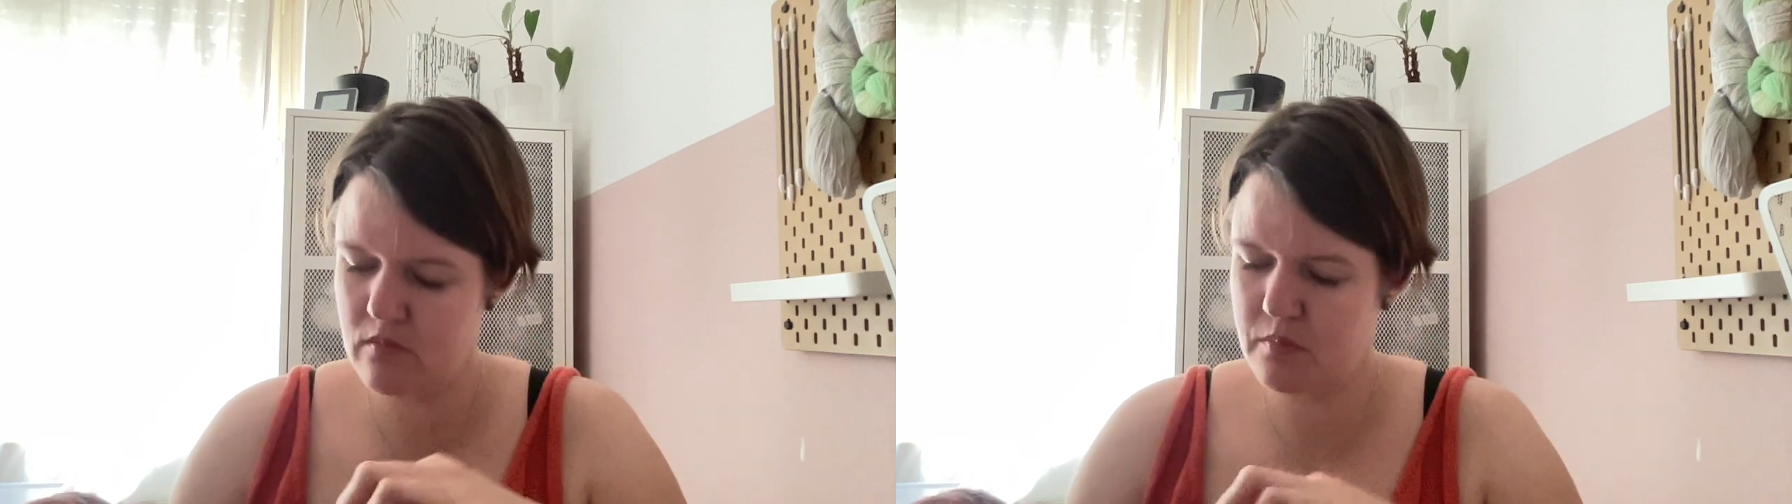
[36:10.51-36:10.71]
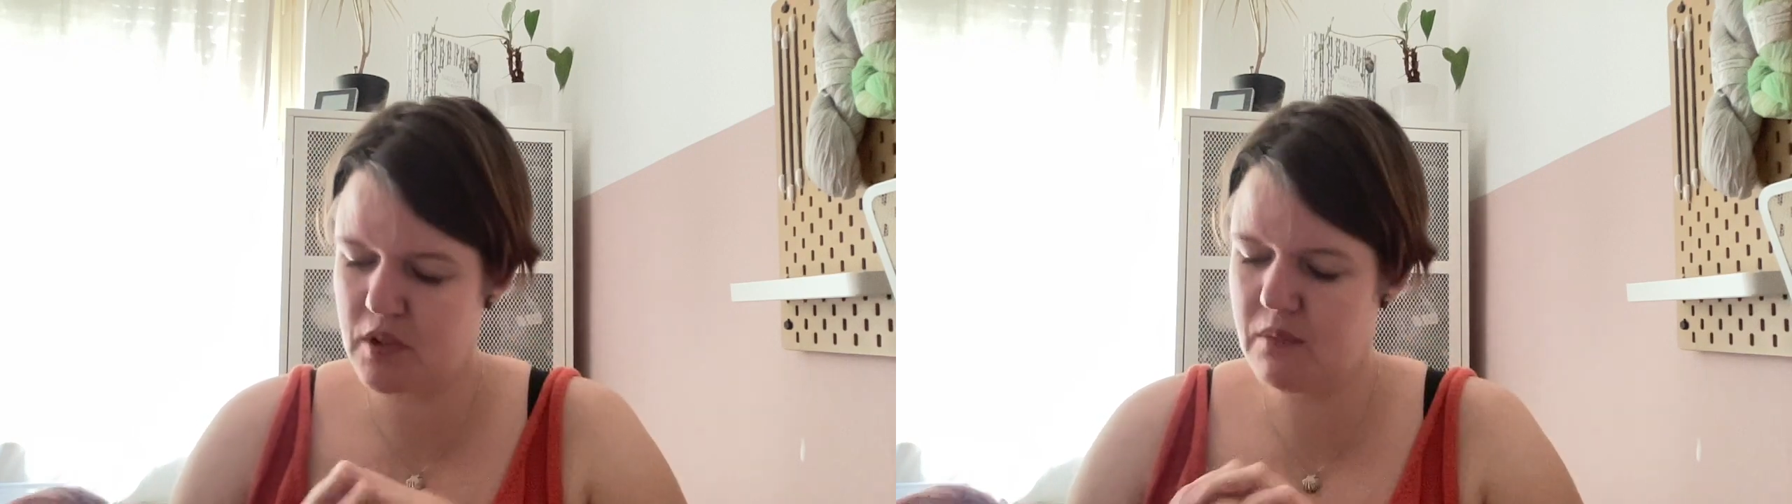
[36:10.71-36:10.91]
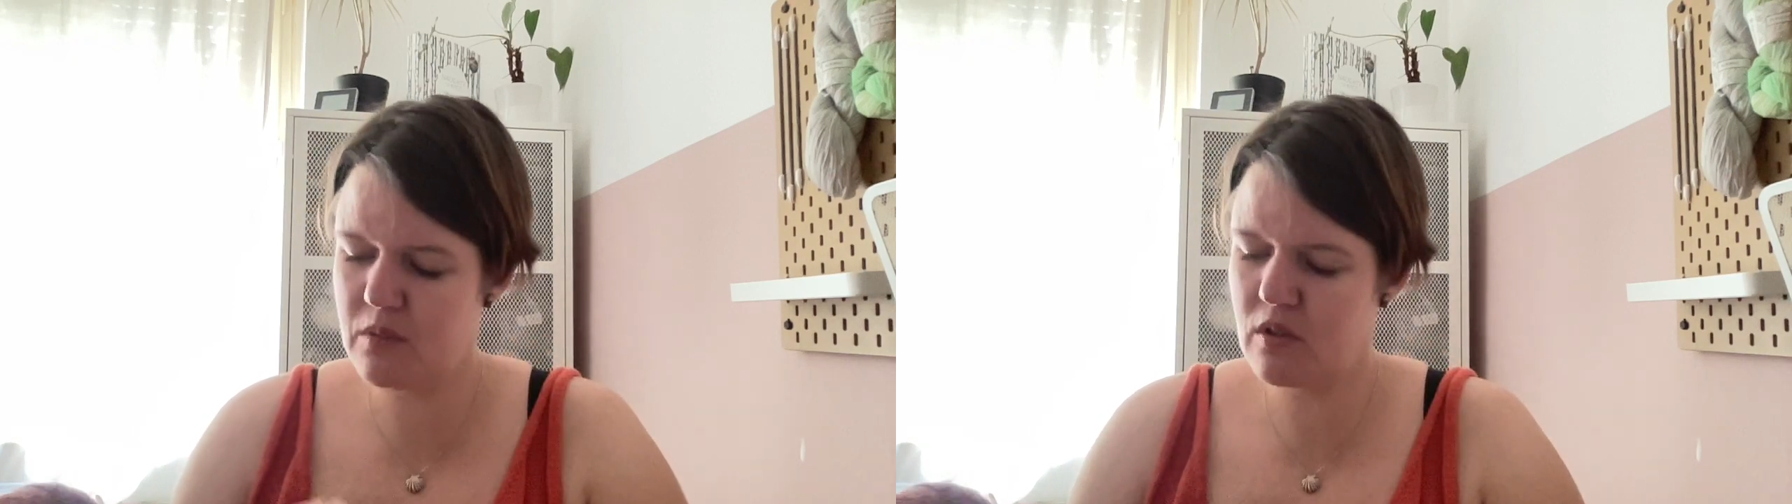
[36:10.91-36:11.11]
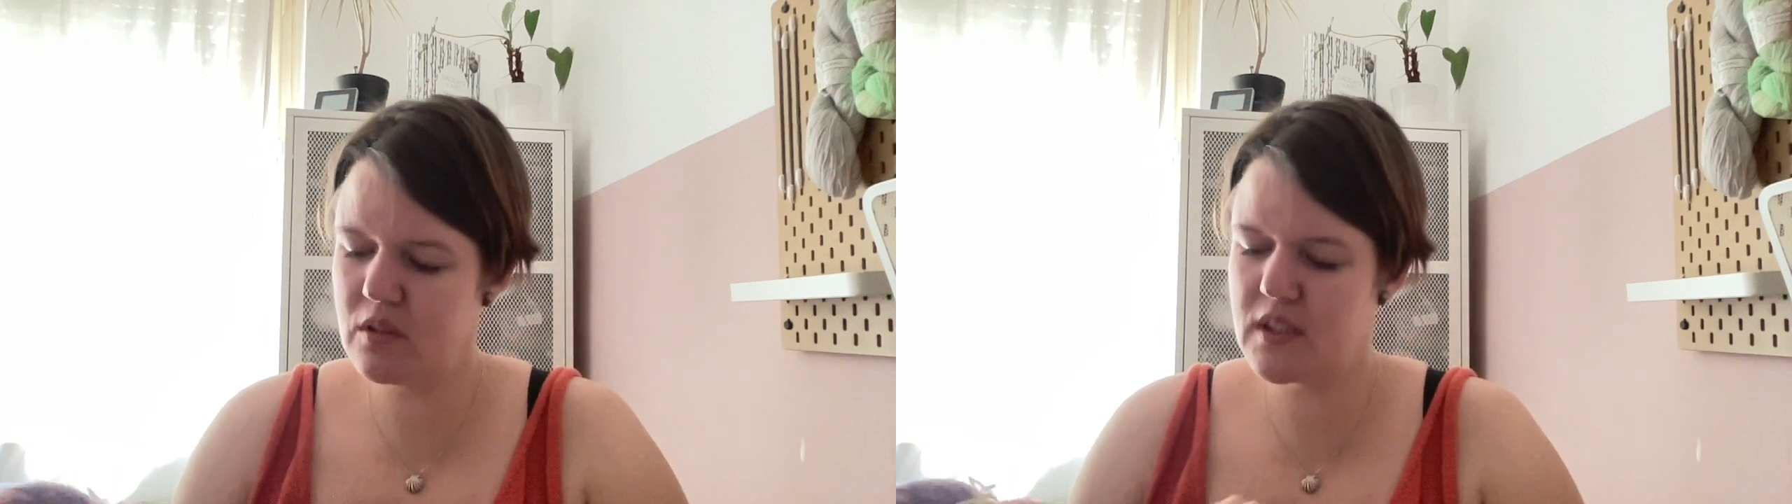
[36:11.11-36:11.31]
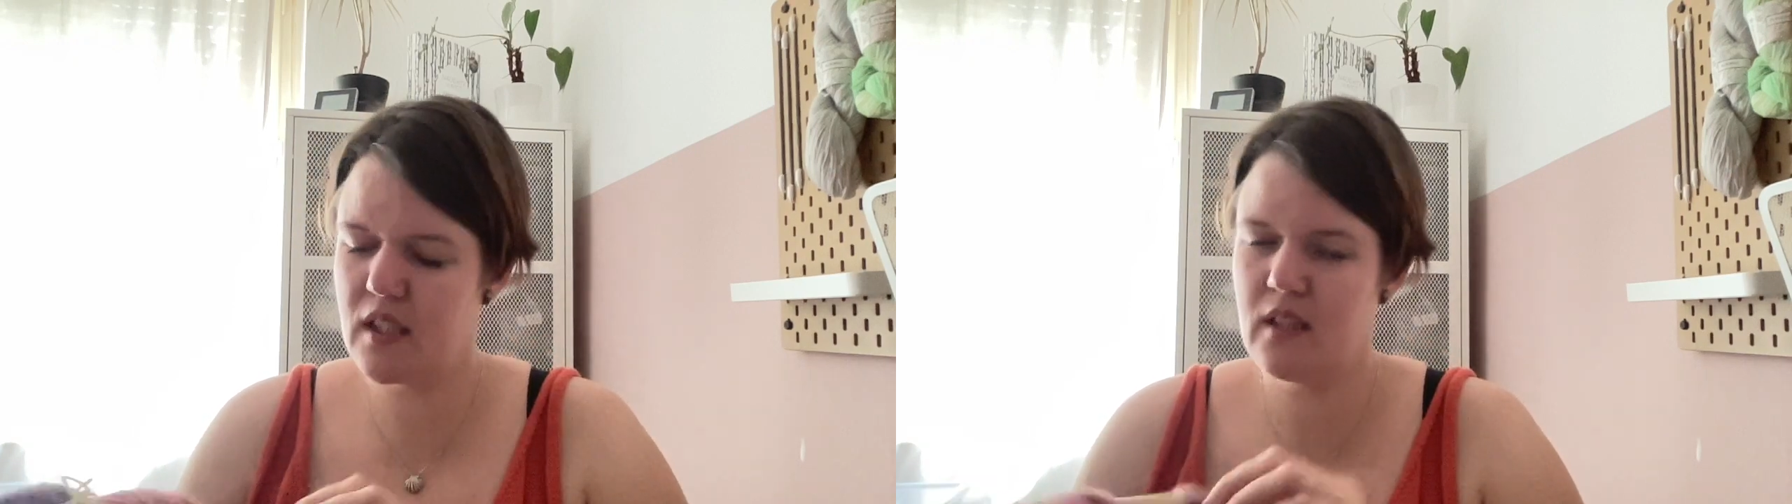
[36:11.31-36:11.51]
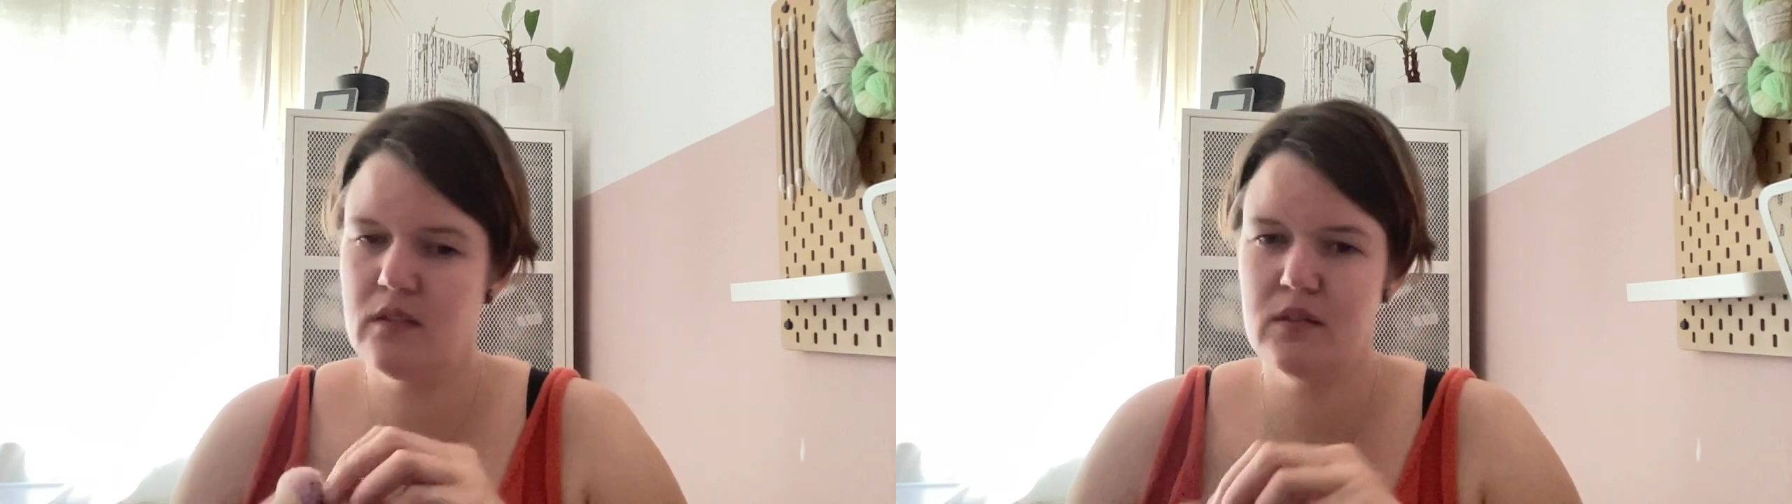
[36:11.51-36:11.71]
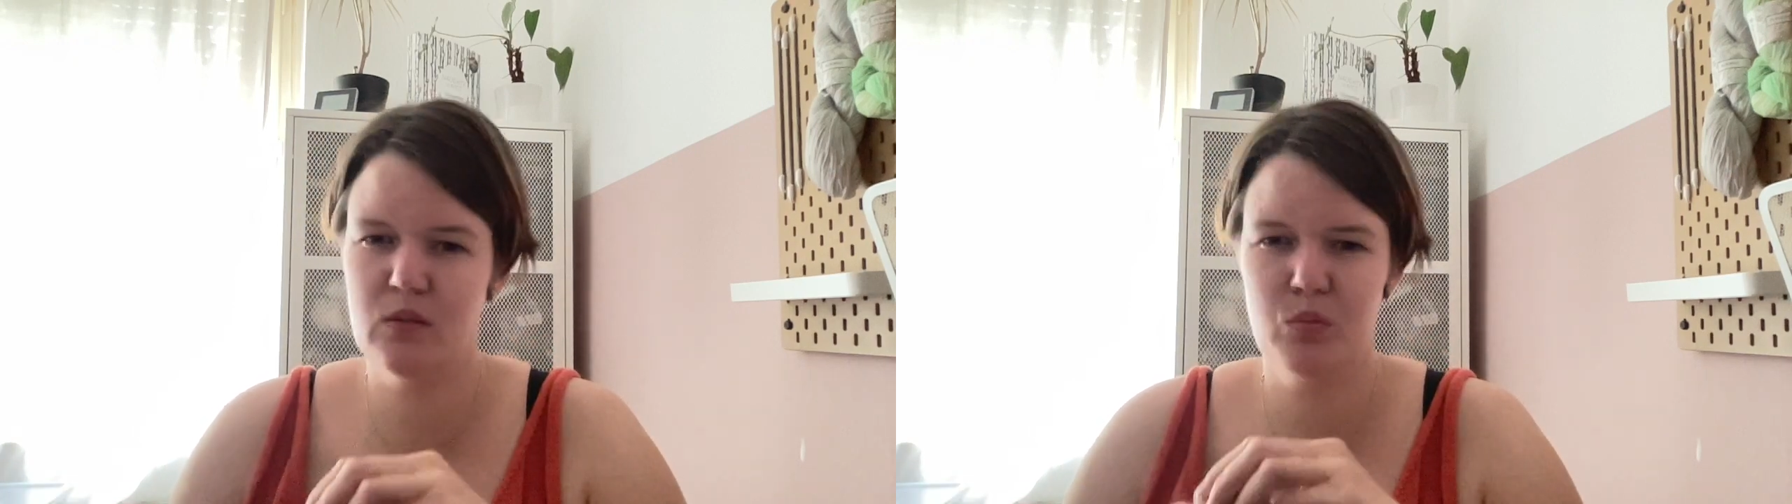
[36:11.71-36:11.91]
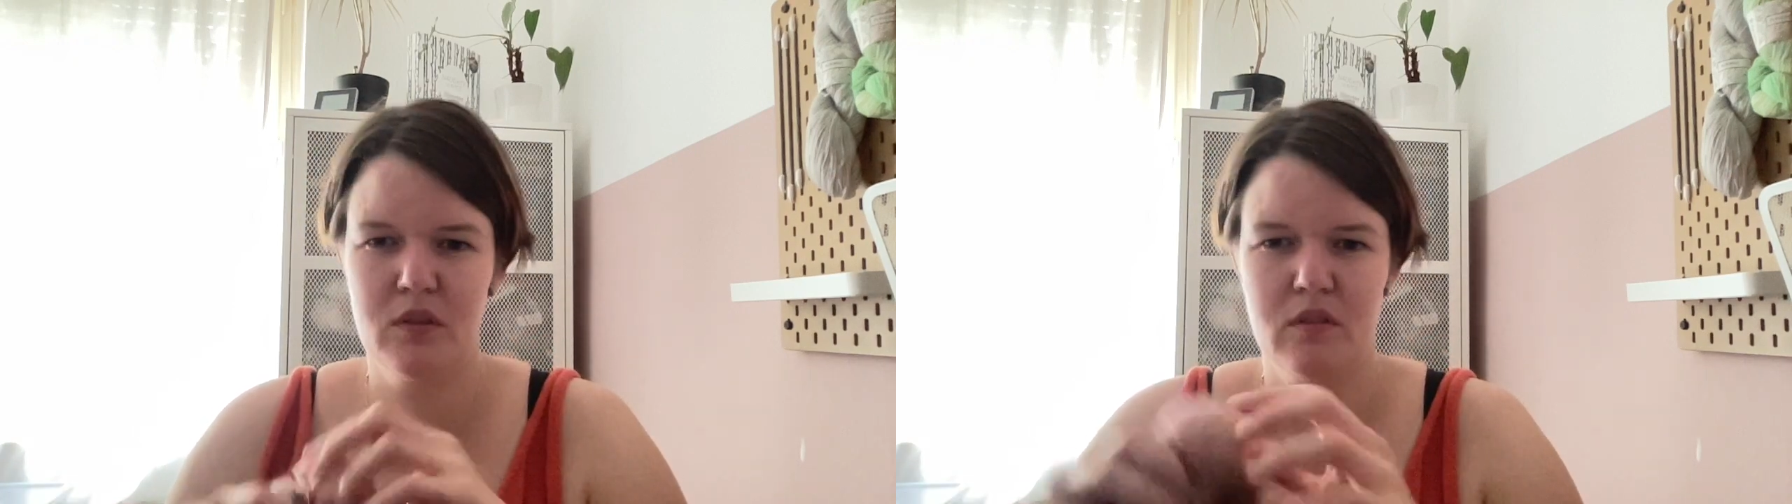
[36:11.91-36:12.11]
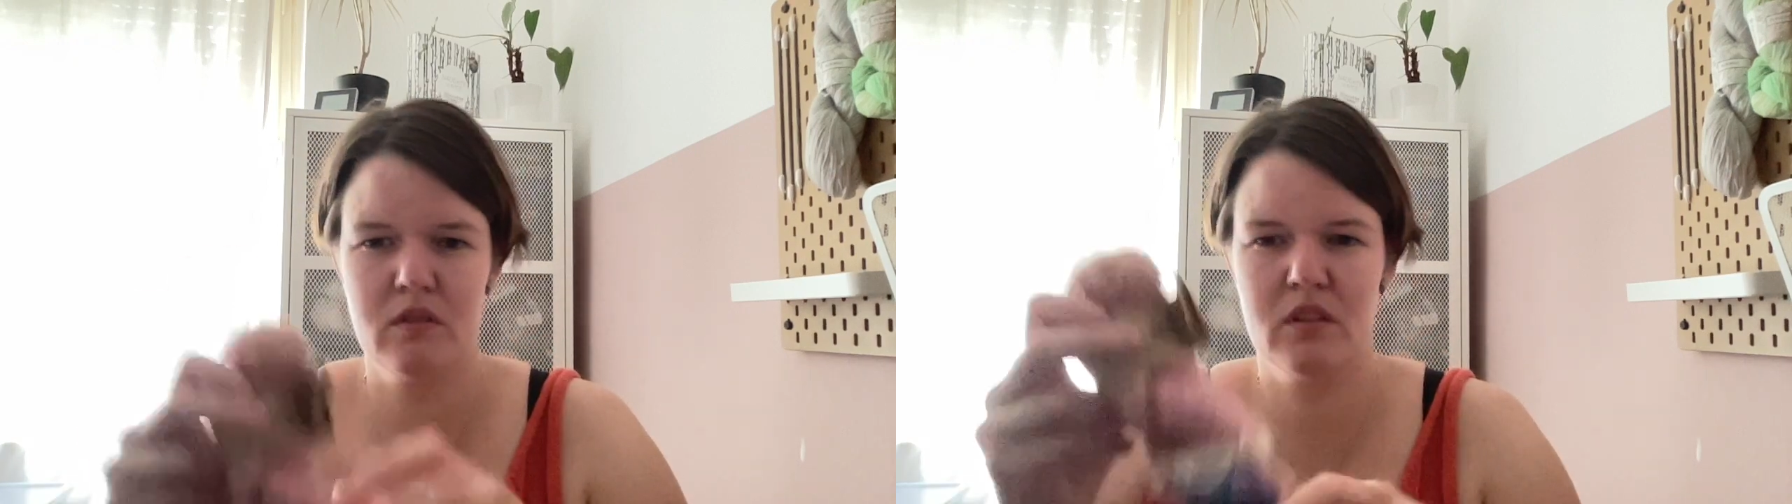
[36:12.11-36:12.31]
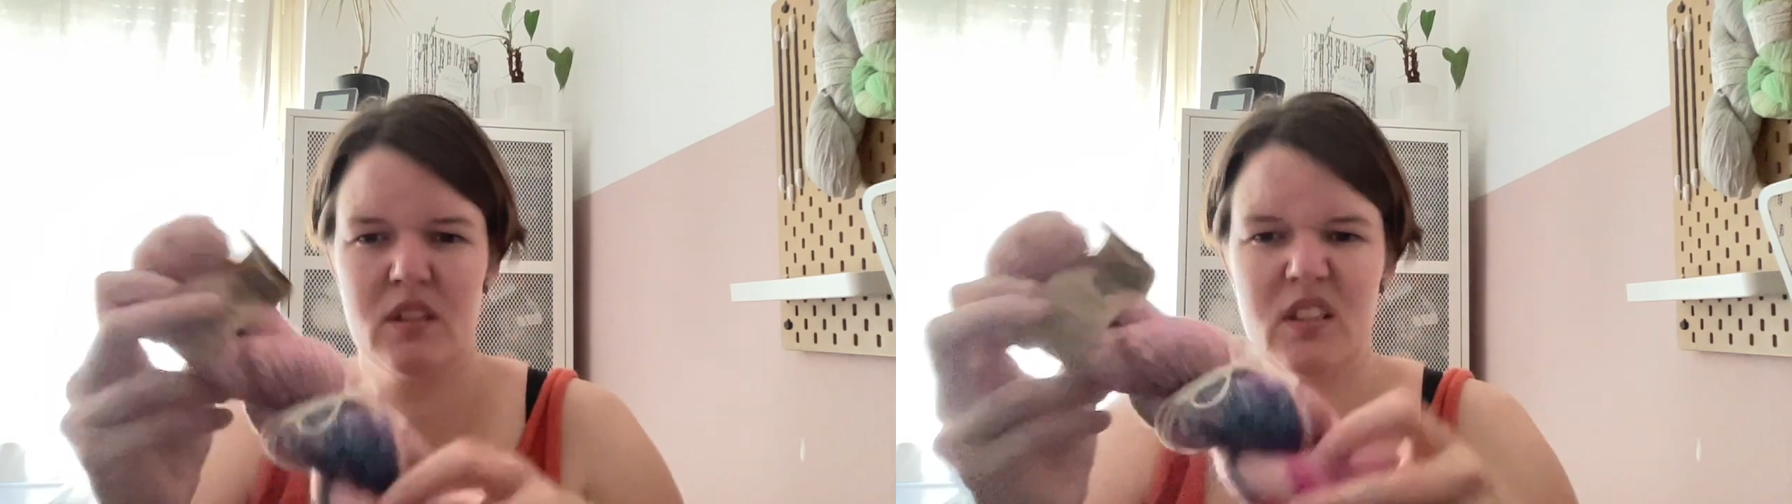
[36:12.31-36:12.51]
Primrose Yarn,
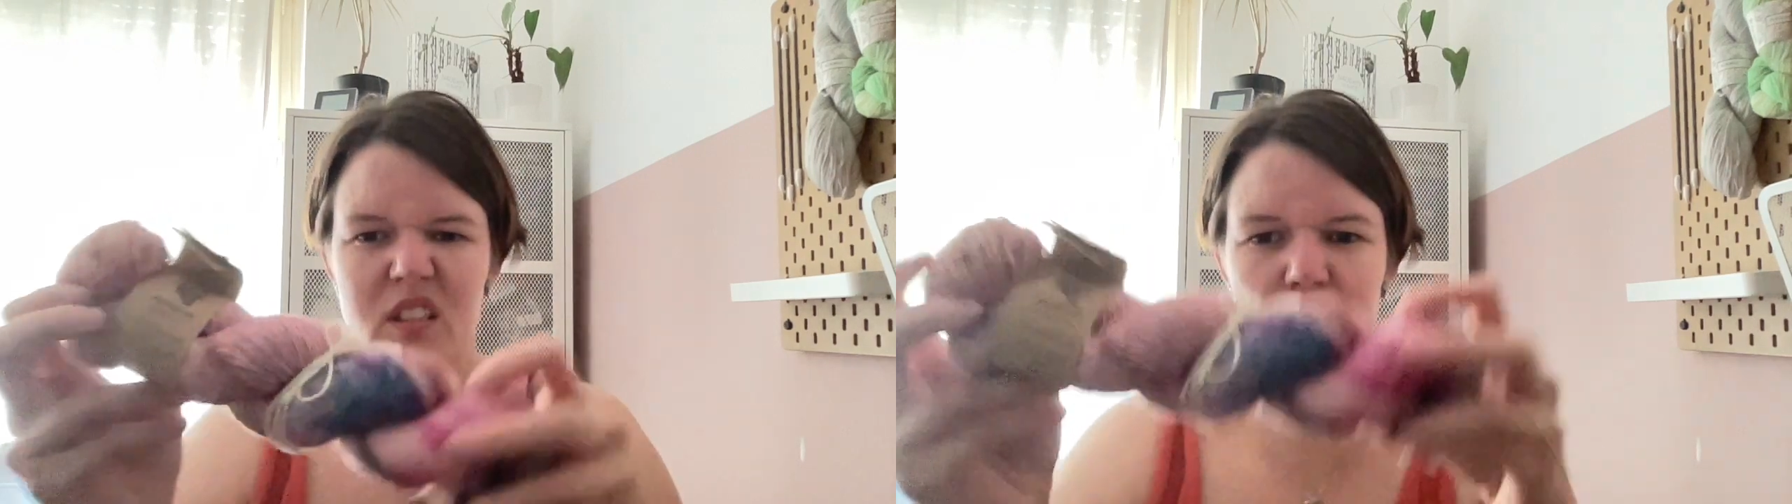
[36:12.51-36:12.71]
it's an